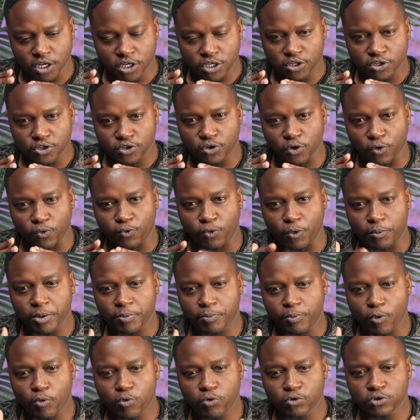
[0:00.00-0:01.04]
So for
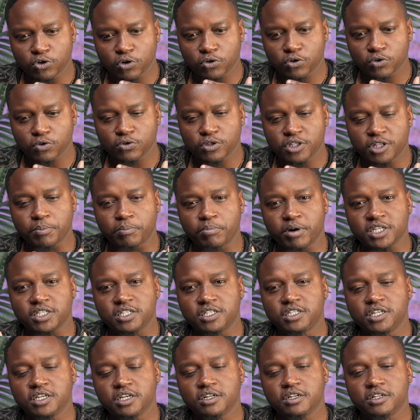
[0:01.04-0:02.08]
people who don't know the
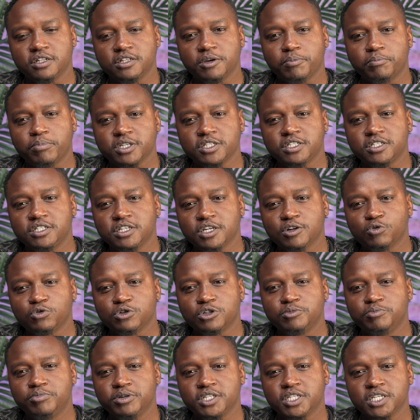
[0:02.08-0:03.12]
Bastille was
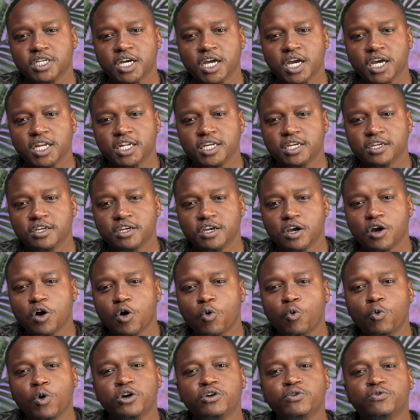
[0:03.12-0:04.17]
basically
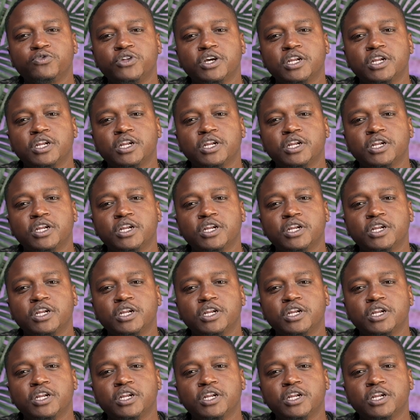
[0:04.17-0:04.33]
one of the